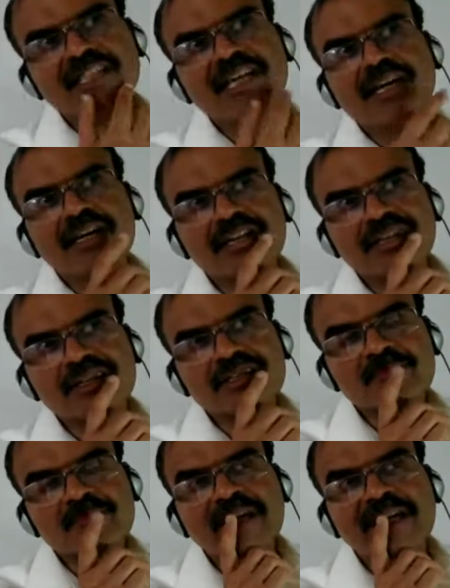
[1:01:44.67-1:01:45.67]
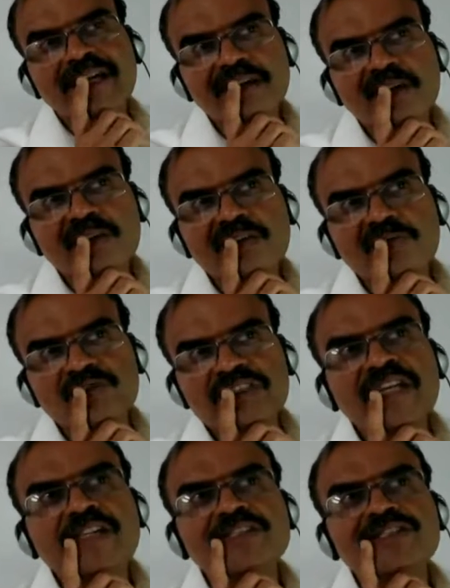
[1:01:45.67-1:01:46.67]
does make a lot of
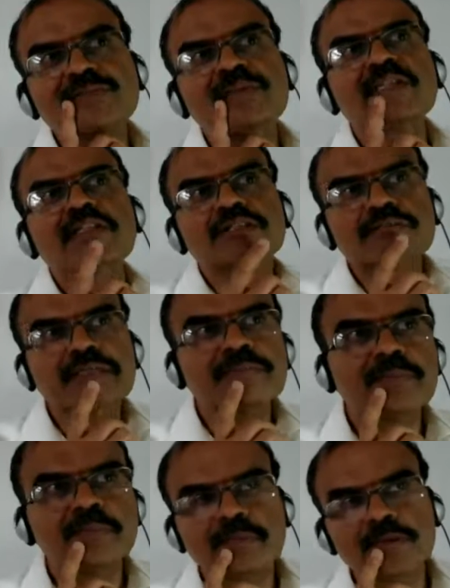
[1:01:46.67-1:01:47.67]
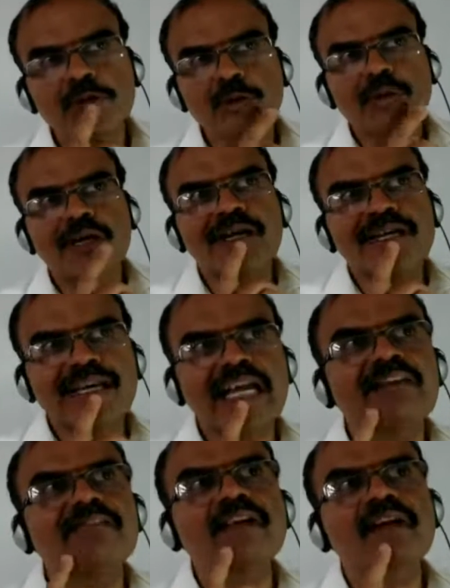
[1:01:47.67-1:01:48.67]
sense, because you are
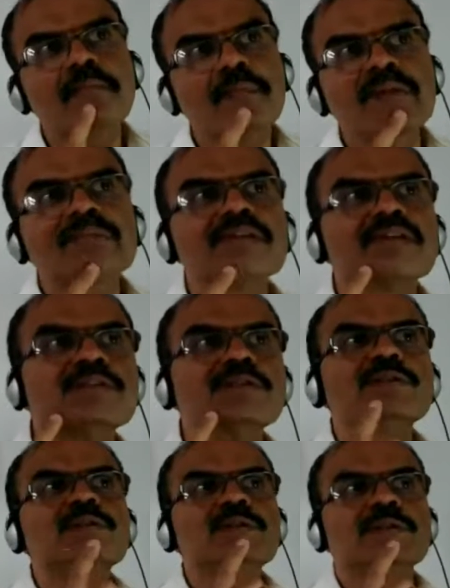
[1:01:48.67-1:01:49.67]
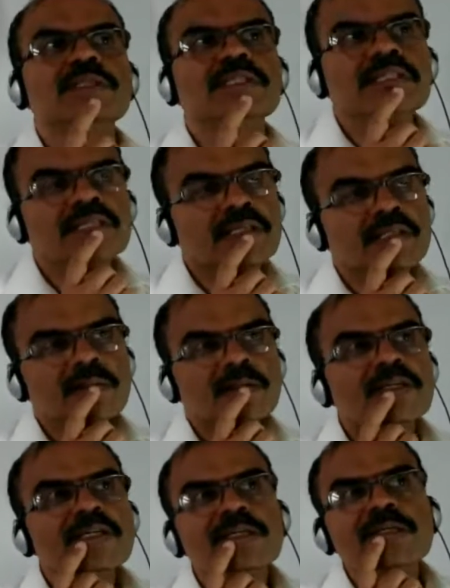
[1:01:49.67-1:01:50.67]
driving people to
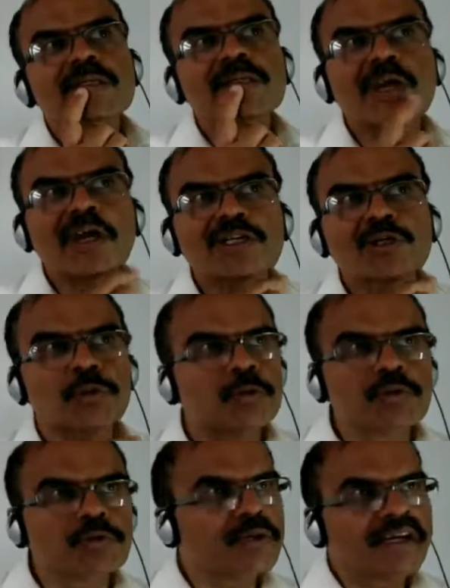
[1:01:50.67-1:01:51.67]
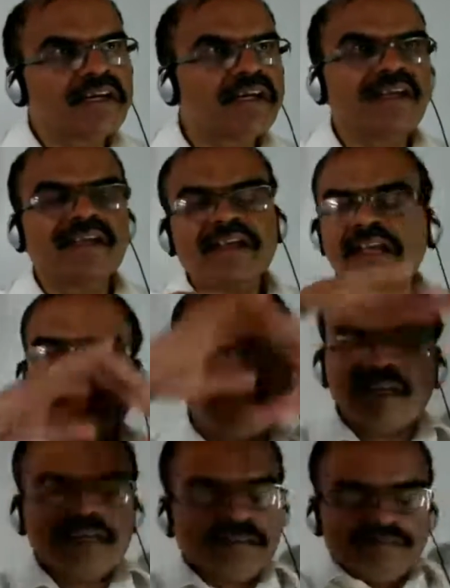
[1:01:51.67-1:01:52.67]
not to
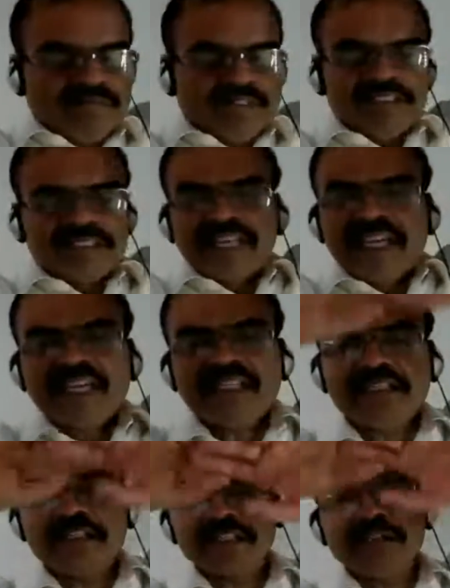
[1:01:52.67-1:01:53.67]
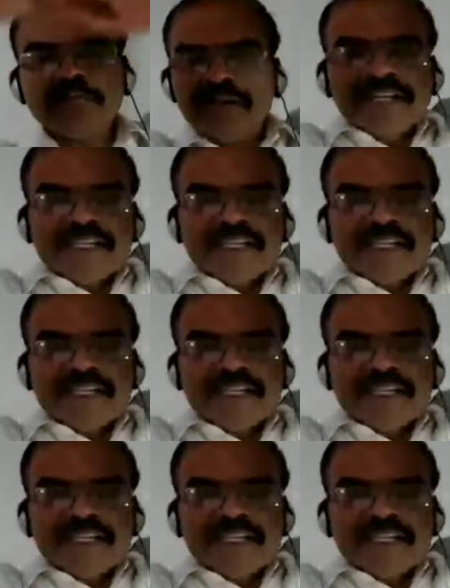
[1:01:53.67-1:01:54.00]
a strange event